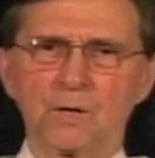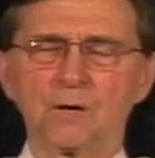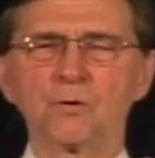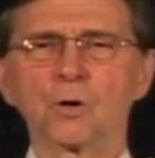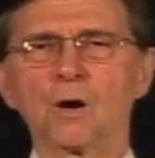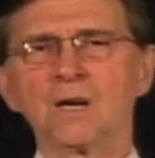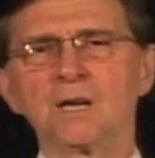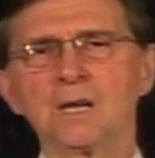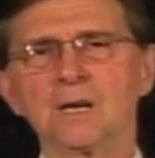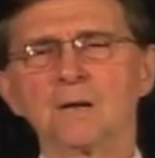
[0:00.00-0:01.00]
But if you're going
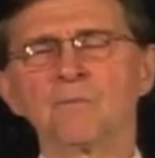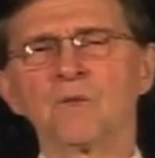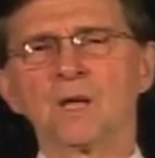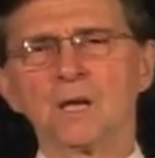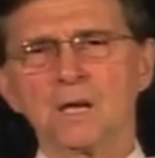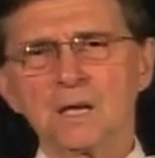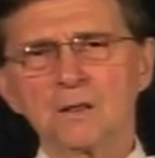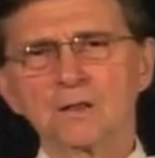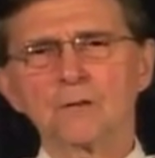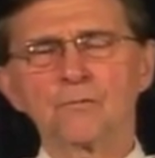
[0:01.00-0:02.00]
to eat it,
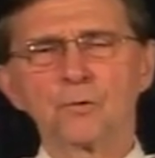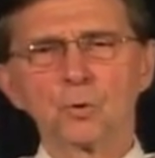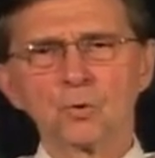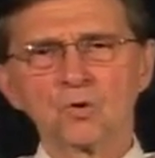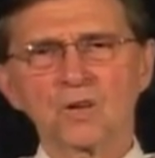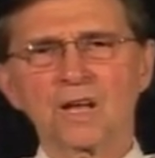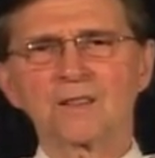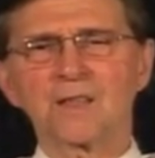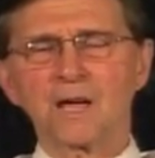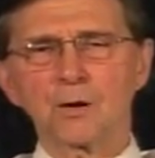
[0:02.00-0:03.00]
eat the foods
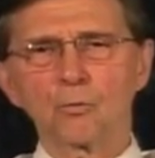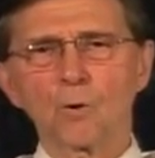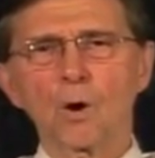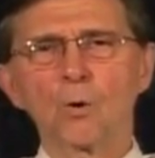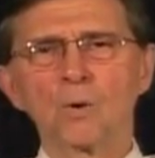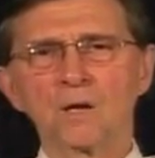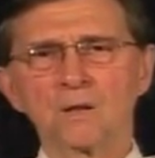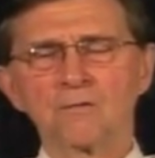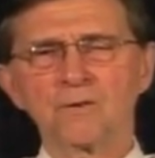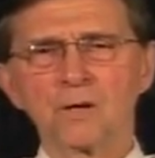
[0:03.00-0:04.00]
like they grow
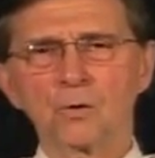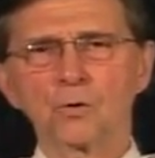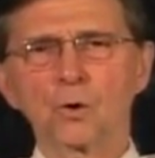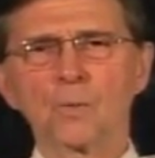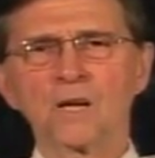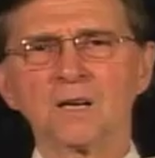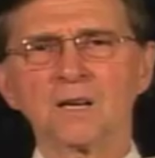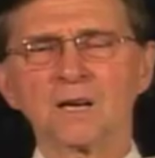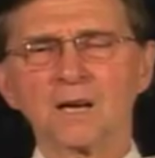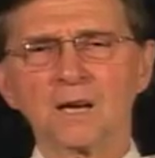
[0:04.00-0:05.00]
in the field. Nobody
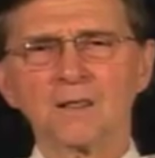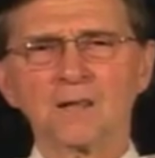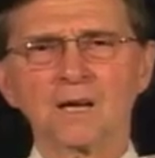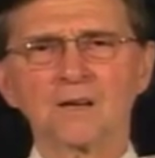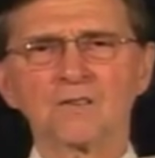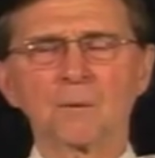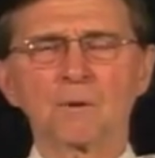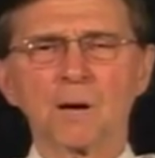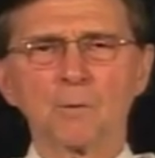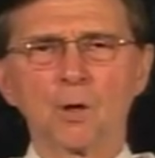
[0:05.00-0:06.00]
did anything
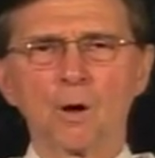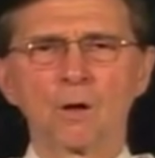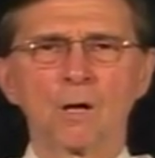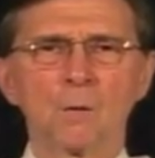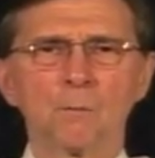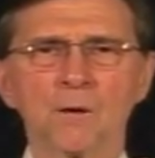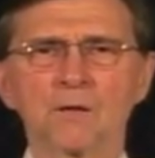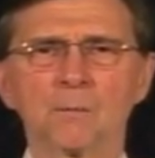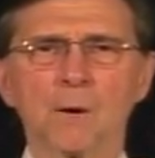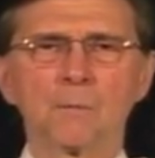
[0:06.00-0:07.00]
except come along,
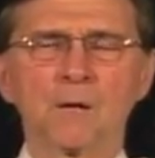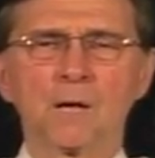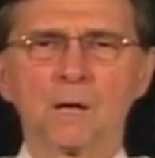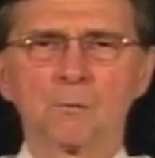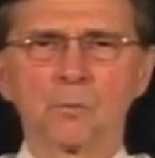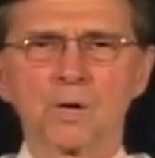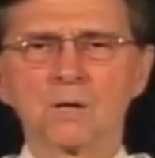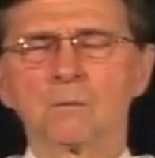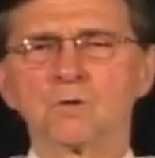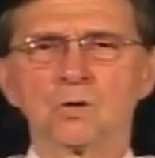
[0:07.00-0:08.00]
pick them up, and
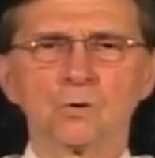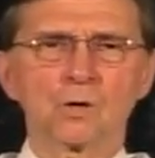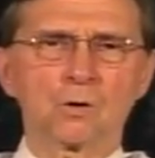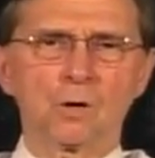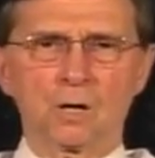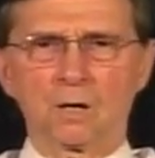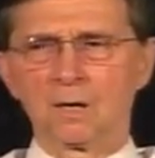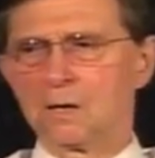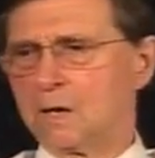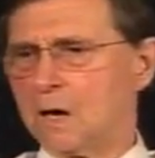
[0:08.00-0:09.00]
bring them to you to cook.
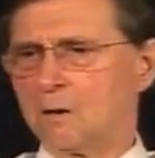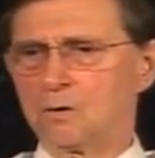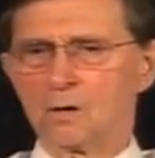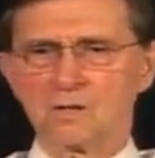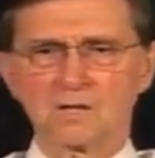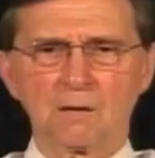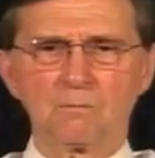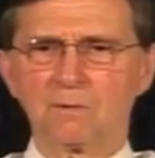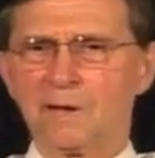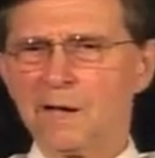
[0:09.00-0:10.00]
Now, you're going to say,
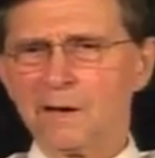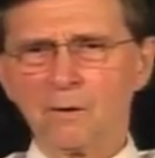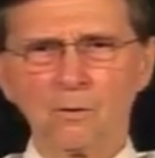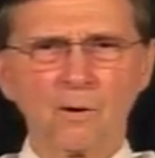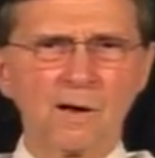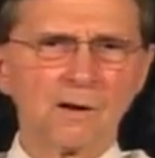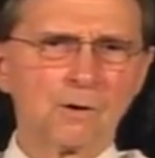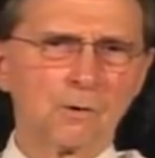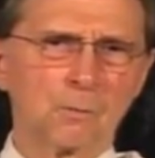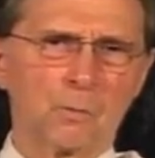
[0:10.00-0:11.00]
well, I don't know how
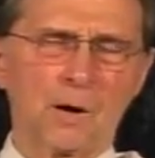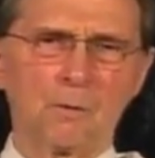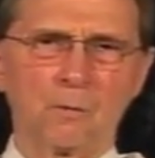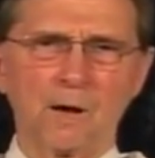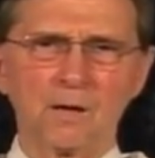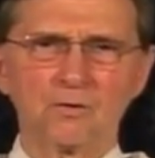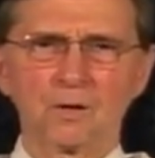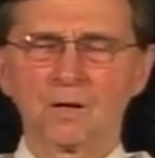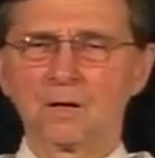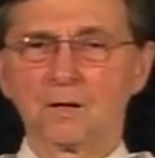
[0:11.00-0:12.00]
to cook brown
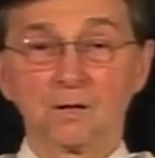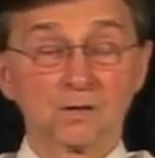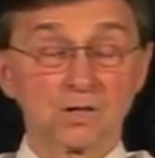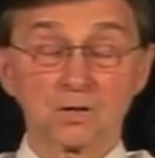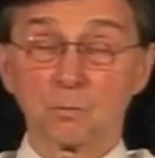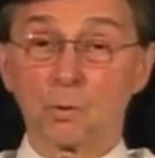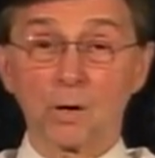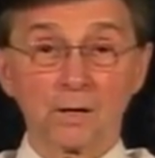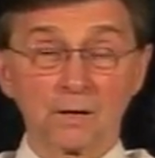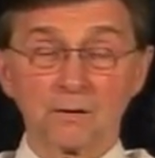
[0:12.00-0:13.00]
rice. You just
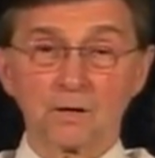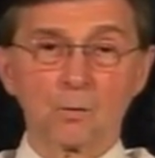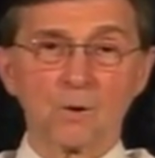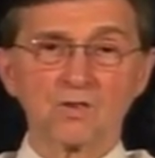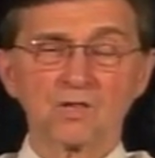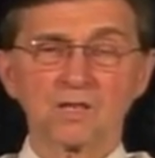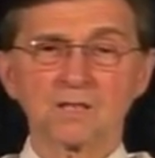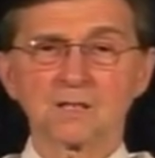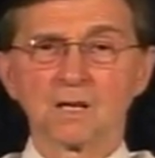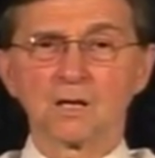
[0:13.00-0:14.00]
boil it, and the question
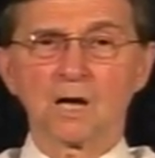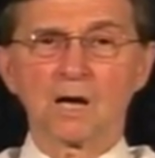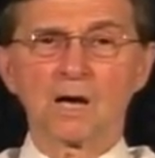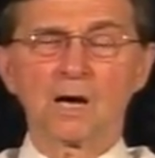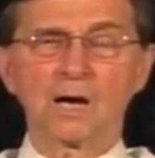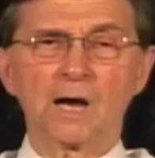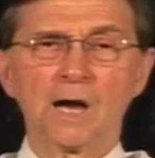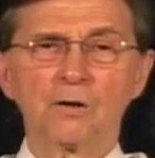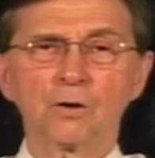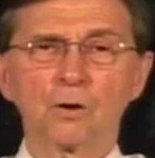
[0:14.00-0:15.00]
is, how
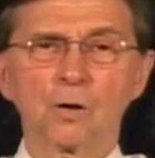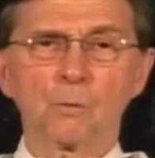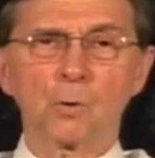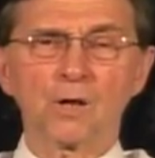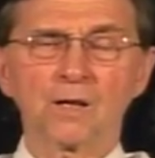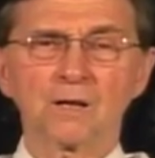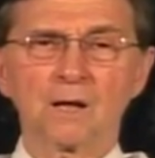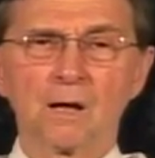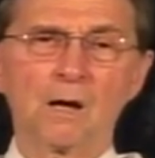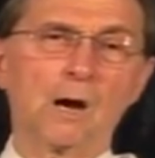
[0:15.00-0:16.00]
are you going to boil
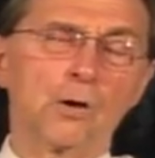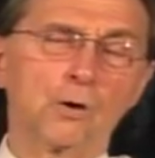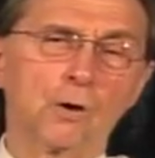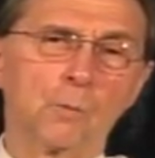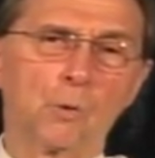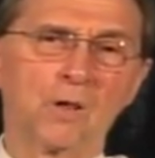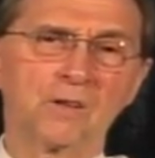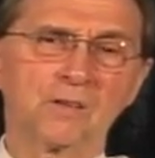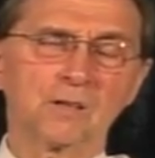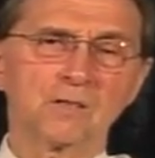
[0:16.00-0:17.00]
it? Are you going to boil
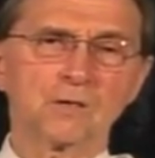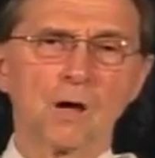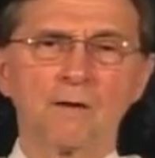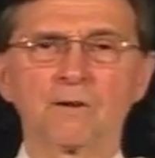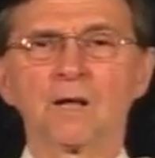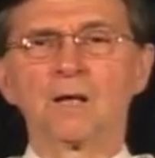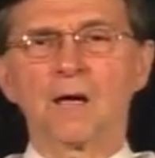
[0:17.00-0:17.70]
it till it's soft?